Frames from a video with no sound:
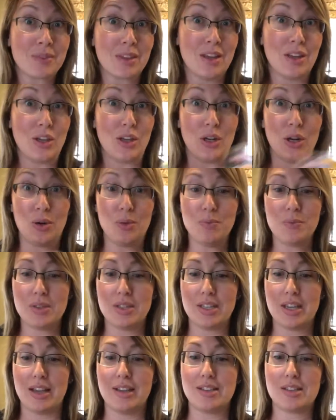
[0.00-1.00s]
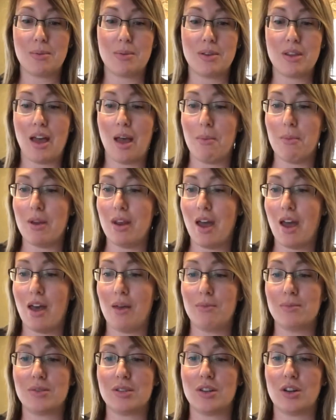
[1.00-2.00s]
You know, take some of the
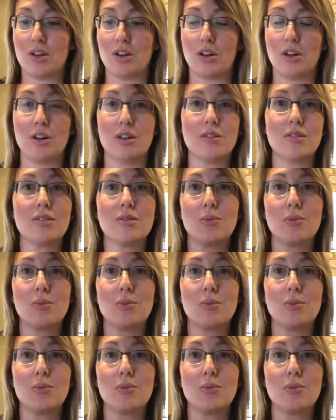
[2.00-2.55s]
M&Ms, the Nerds,